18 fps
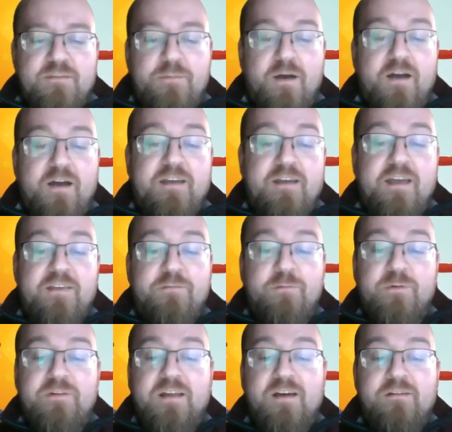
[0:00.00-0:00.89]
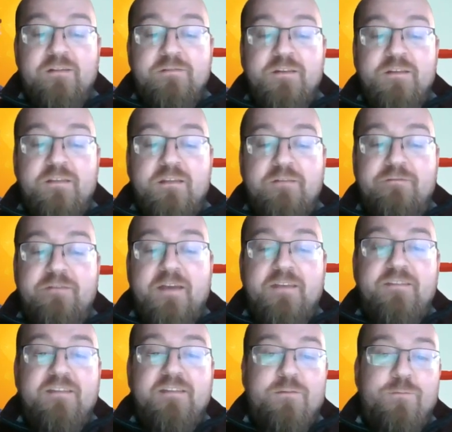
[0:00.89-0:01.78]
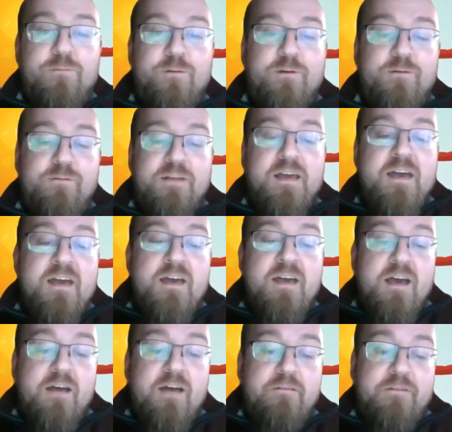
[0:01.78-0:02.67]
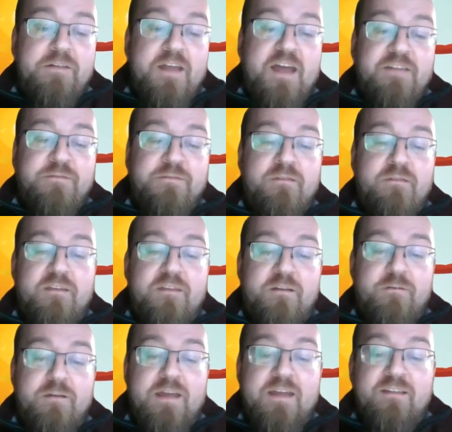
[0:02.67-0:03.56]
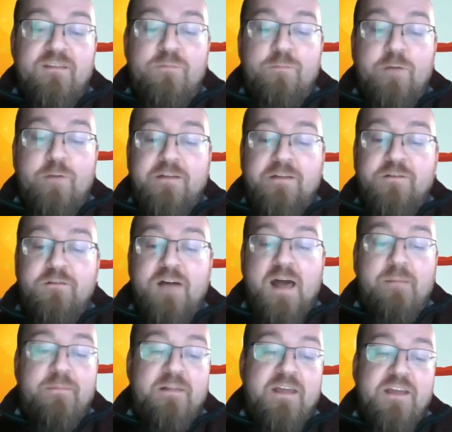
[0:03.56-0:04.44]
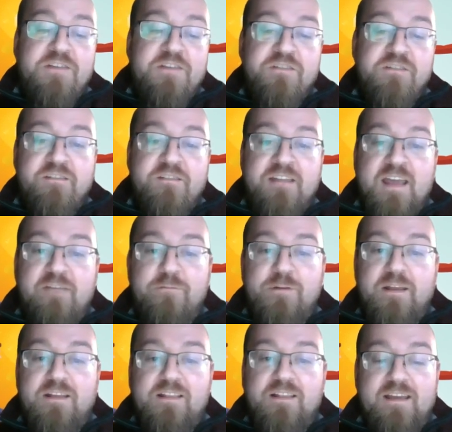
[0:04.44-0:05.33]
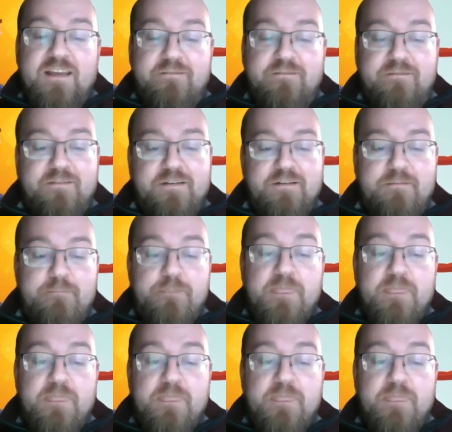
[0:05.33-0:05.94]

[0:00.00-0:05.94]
a podcast where we delve into the fascinating world of attachment theory and its practical applications in everyday life.